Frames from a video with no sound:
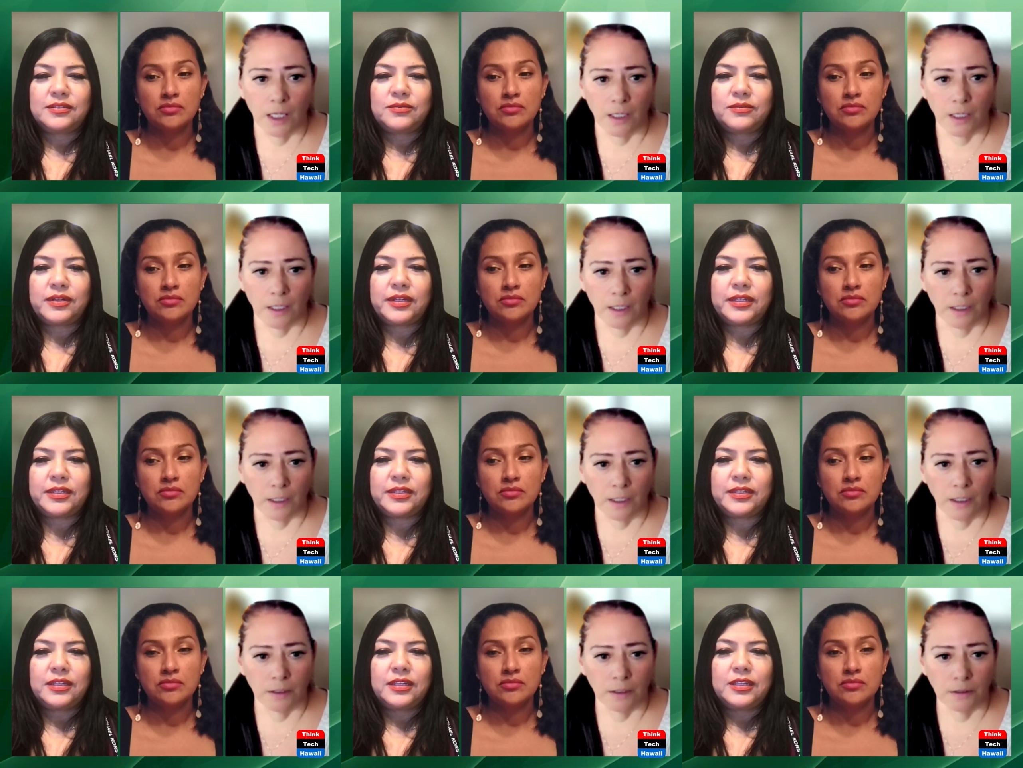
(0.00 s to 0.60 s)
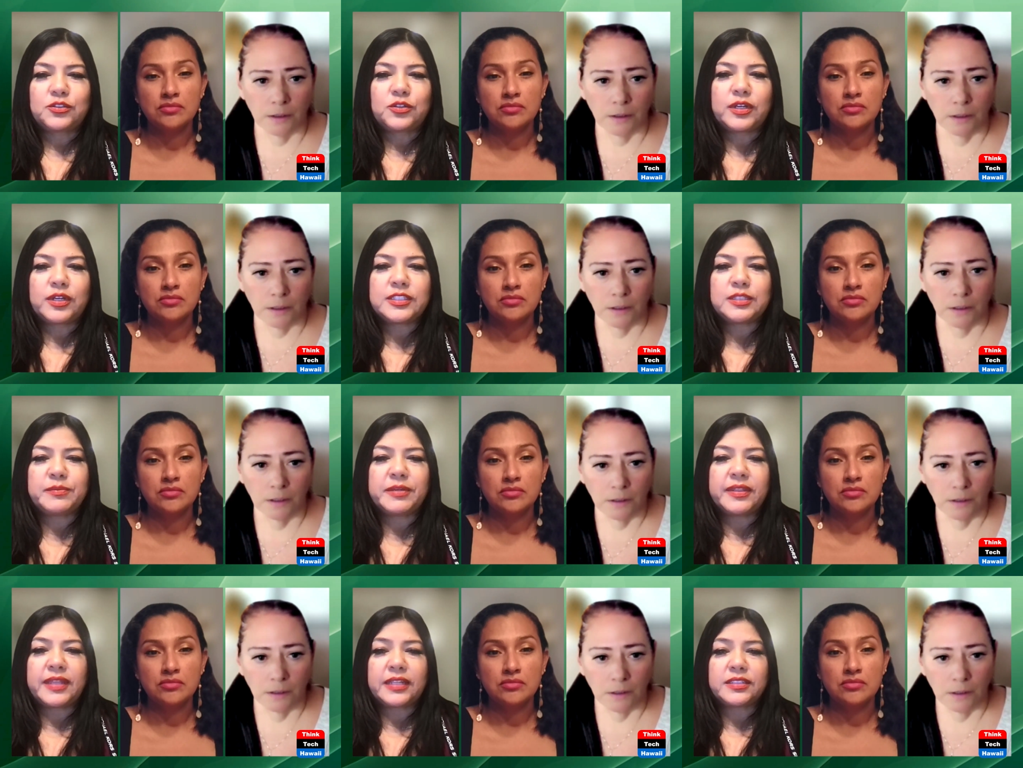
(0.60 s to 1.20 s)
Speaker 1: Right. Trust
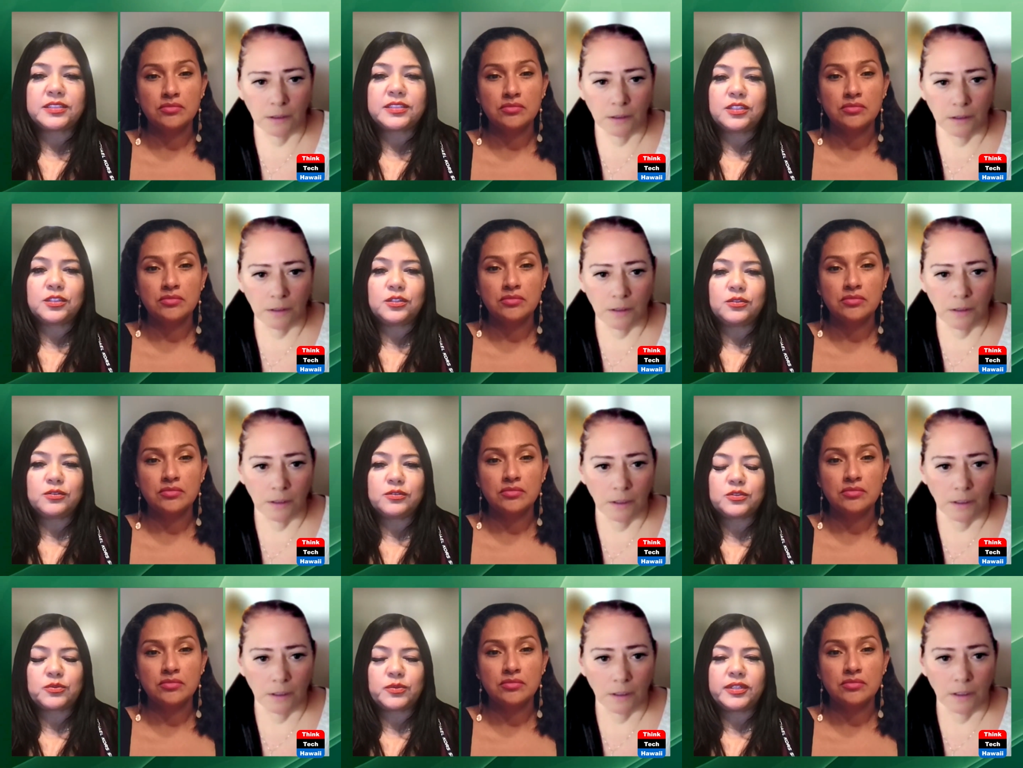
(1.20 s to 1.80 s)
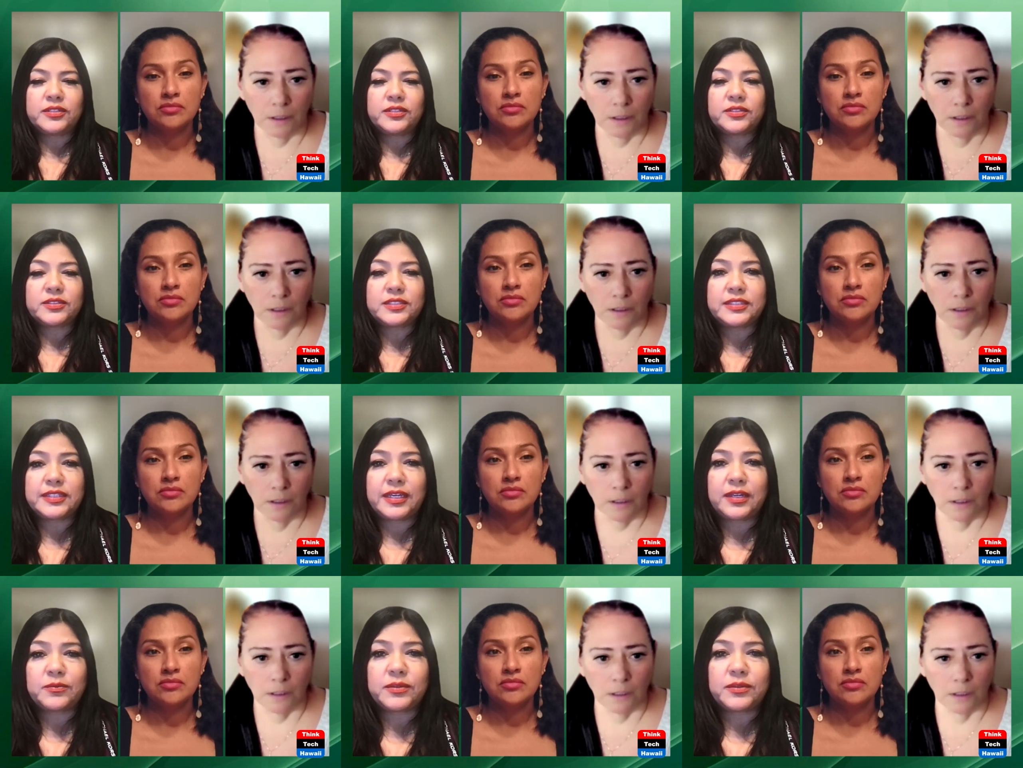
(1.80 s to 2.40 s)
me, that's huge. We
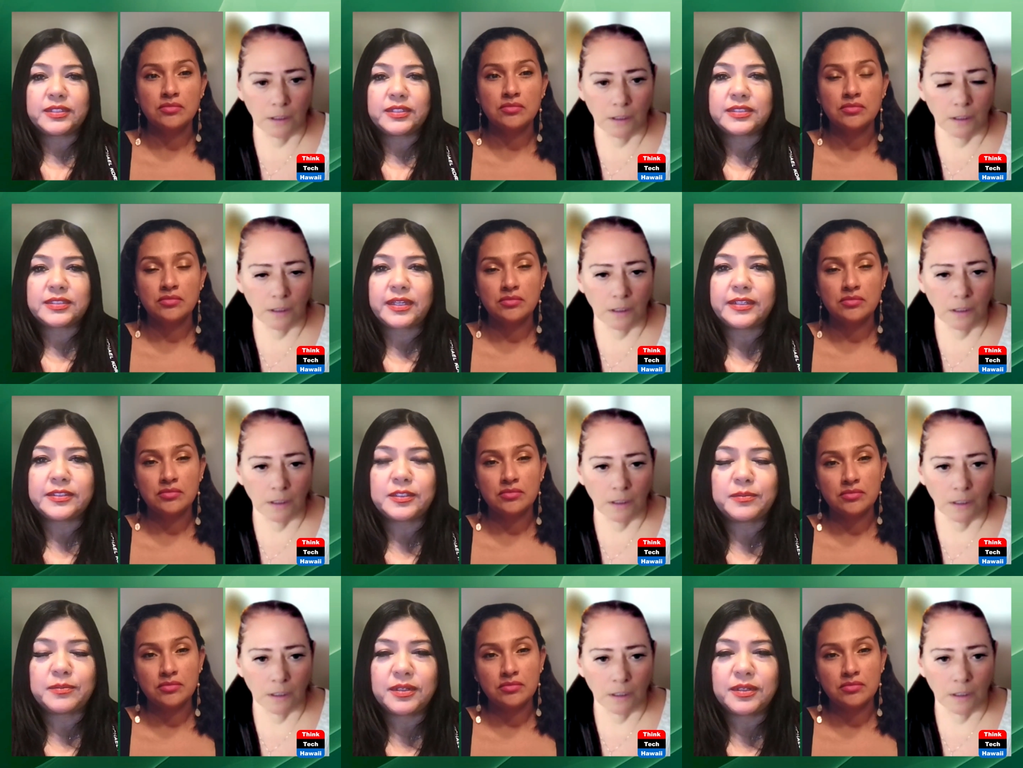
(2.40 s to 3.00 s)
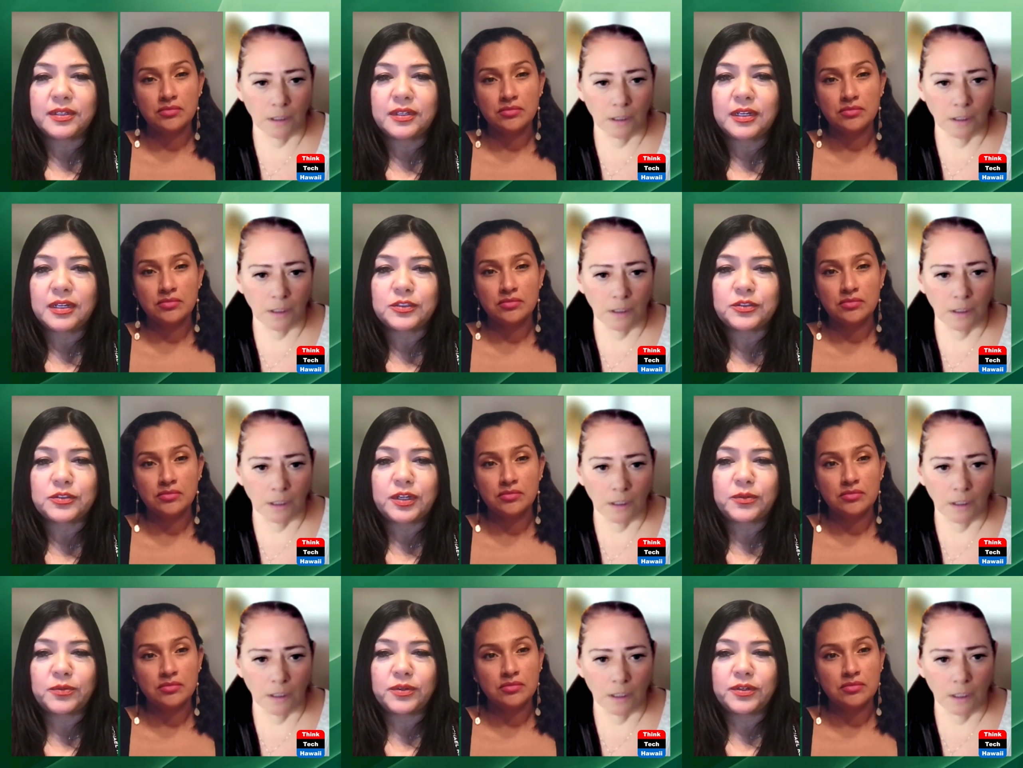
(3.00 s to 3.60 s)
understand what it's like to be a
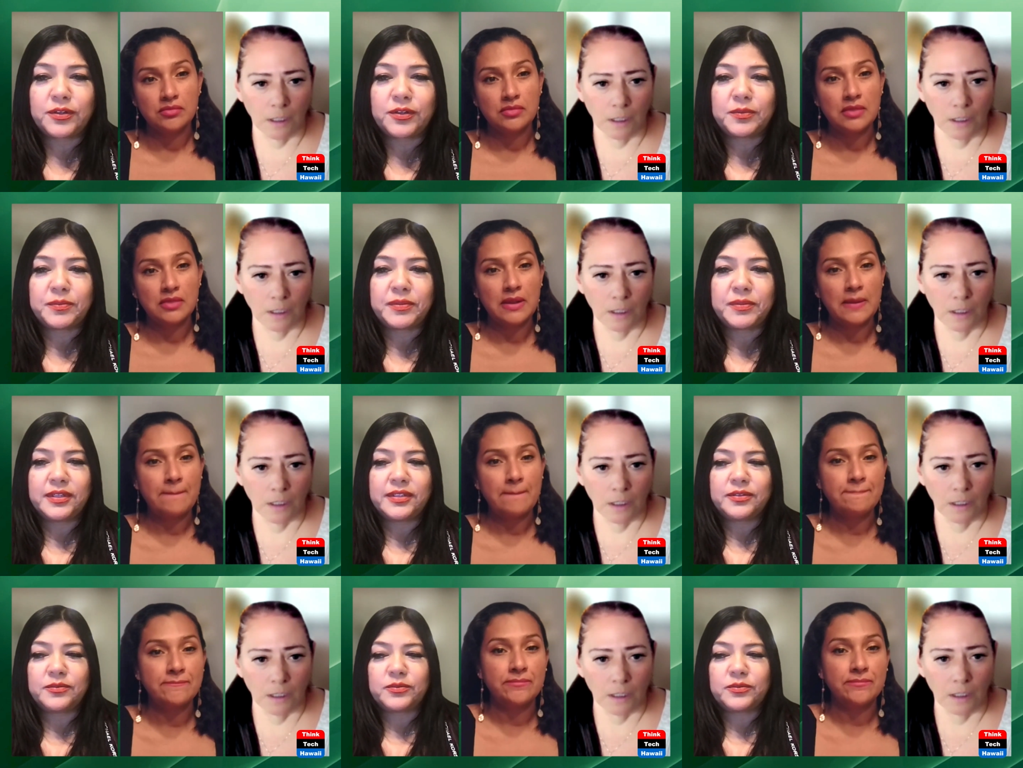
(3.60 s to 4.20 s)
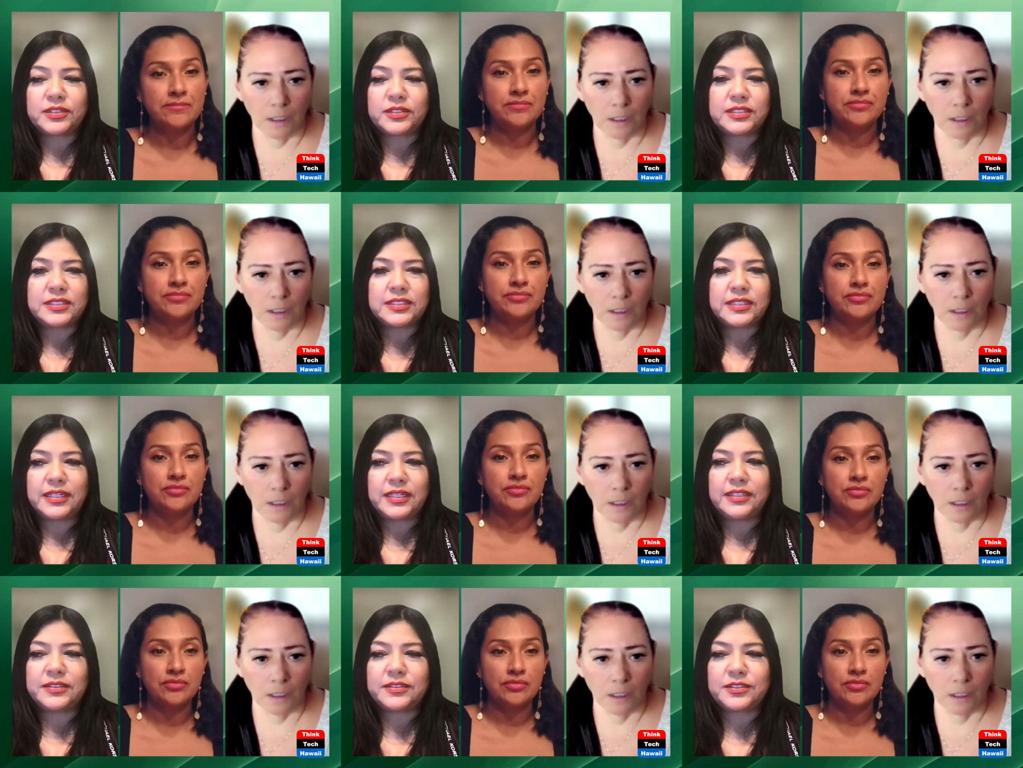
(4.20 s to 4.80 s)
contract worker, being in real
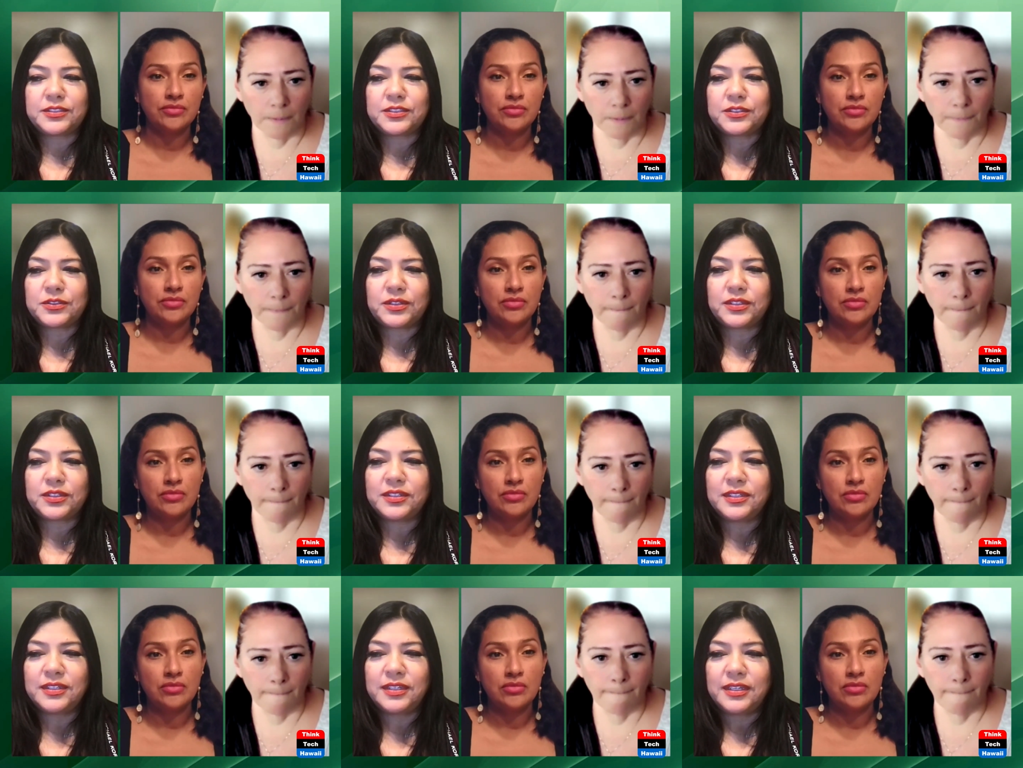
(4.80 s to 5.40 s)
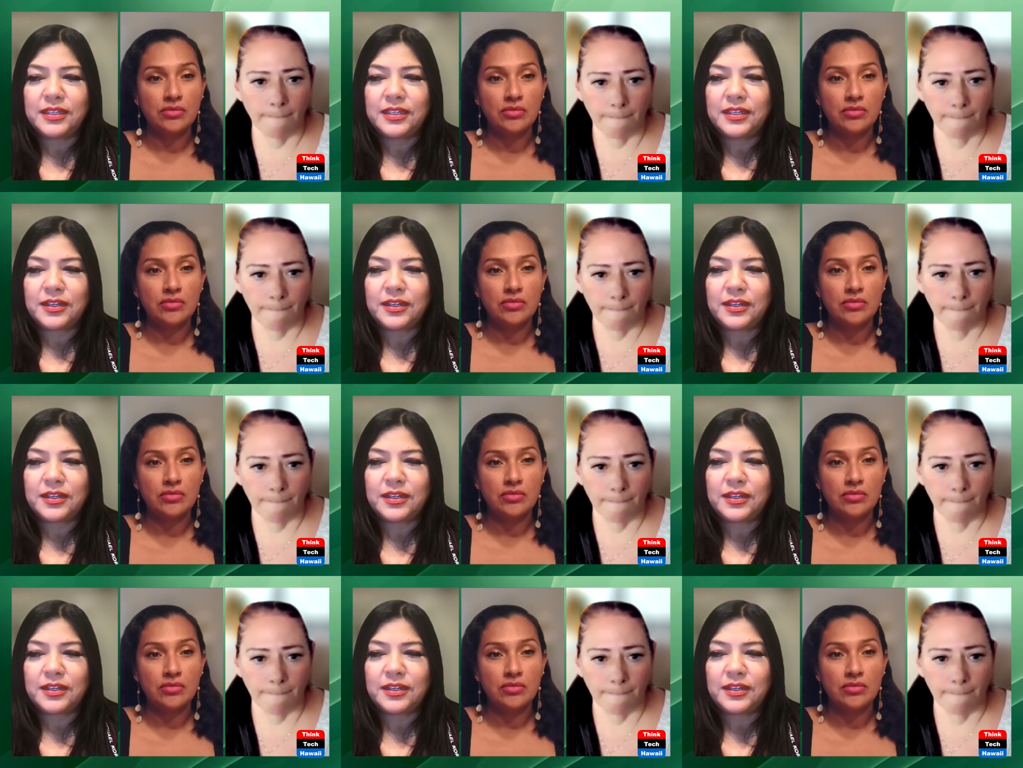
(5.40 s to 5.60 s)
estate industry,